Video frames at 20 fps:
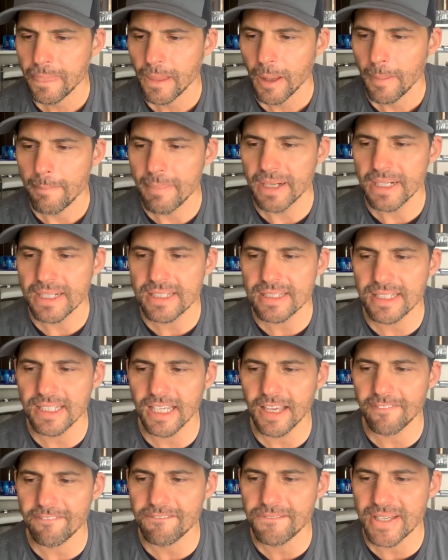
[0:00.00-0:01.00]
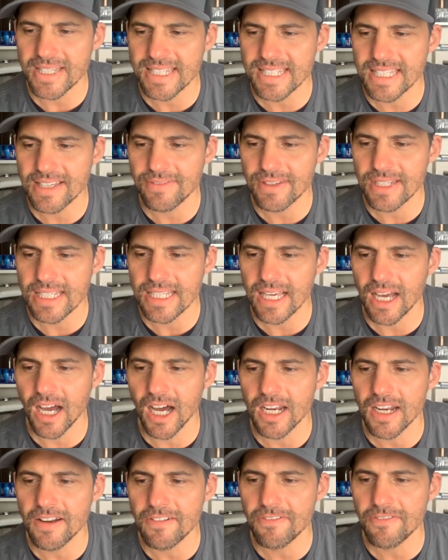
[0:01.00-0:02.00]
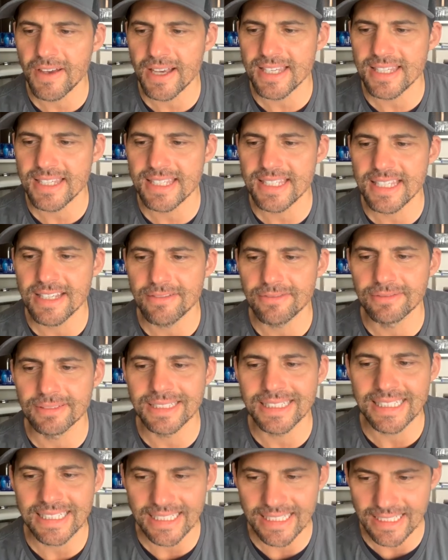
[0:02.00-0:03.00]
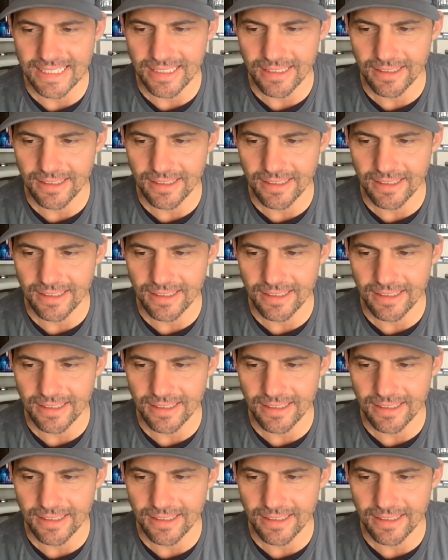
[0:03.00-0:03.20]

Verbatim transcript: Many seek festivity unfestively.